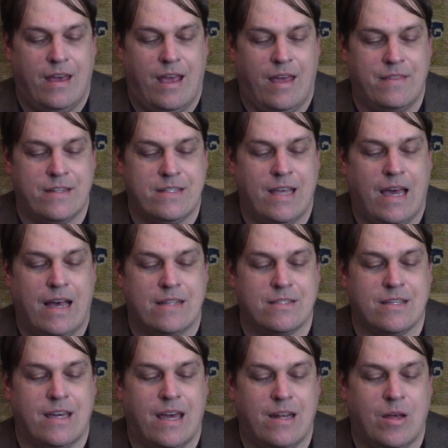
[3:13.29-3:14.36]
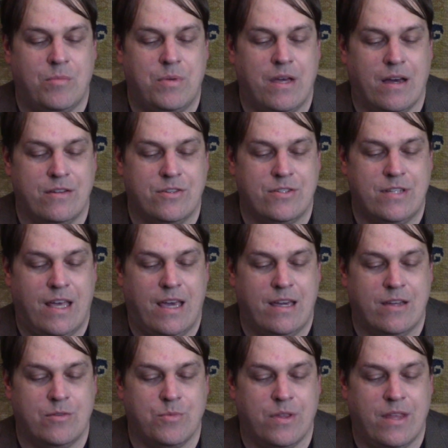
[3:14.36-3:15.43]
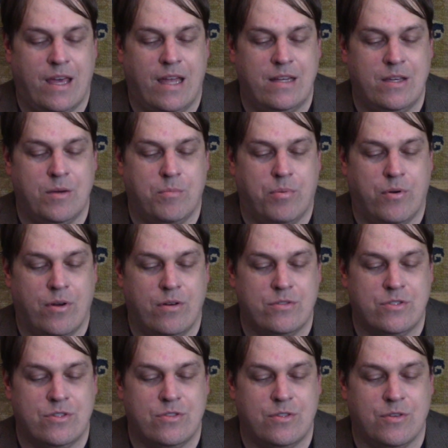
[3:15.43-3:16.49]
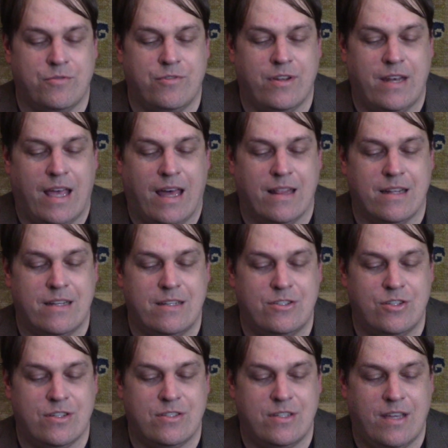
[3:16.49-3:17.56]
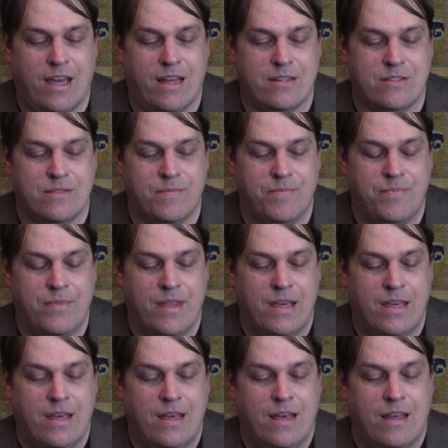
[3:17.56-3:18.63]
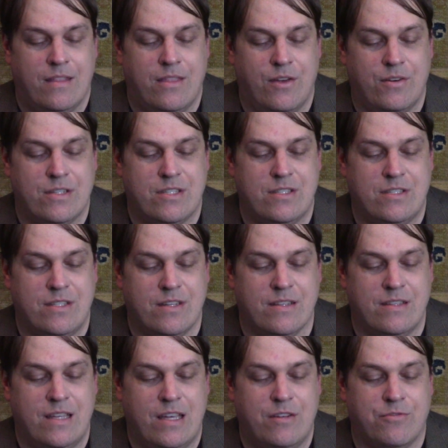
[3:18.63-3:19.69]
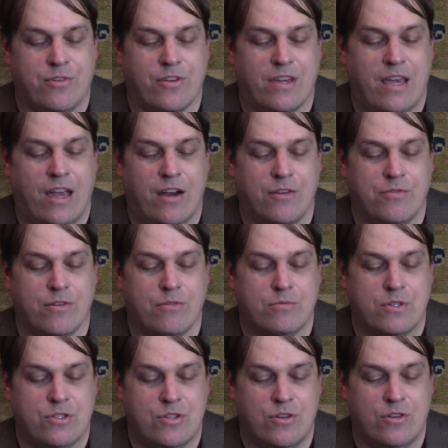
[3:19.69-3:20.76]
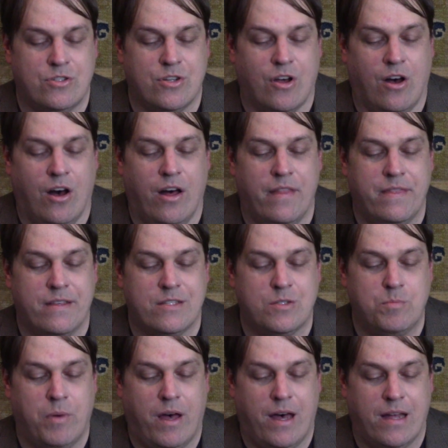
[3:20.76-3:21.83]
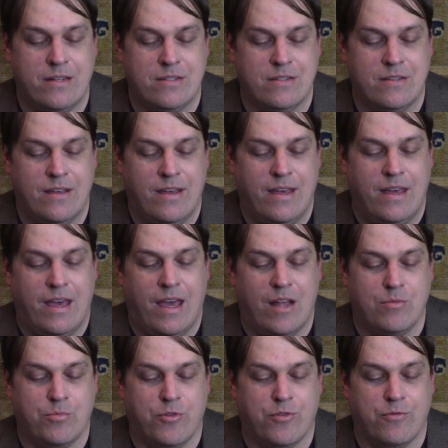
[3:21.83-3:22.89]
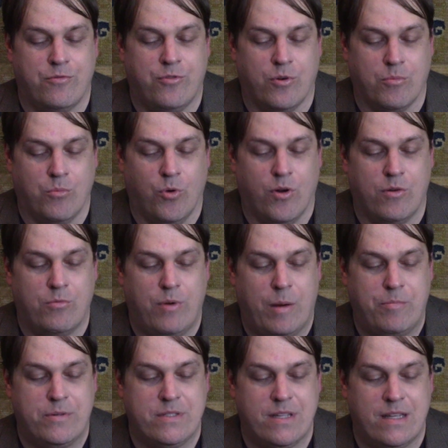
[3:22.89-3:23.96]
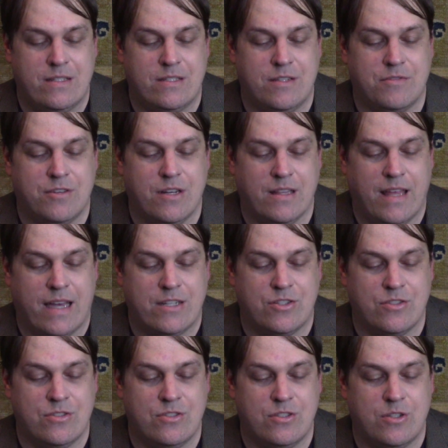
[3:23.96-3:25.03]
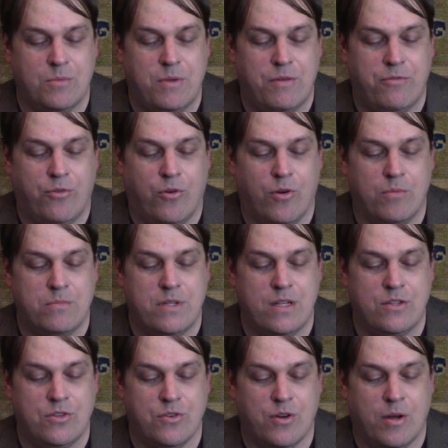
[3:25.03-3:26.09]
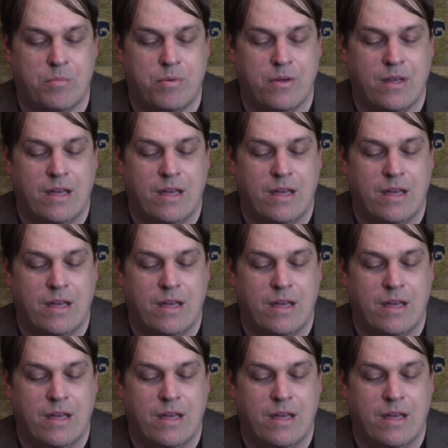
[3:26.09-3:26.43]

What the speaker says: and the task cannot be undertaken with any approach to finality just yet. There is still need for careful research on the spot and for more representative collections to be formed in Europe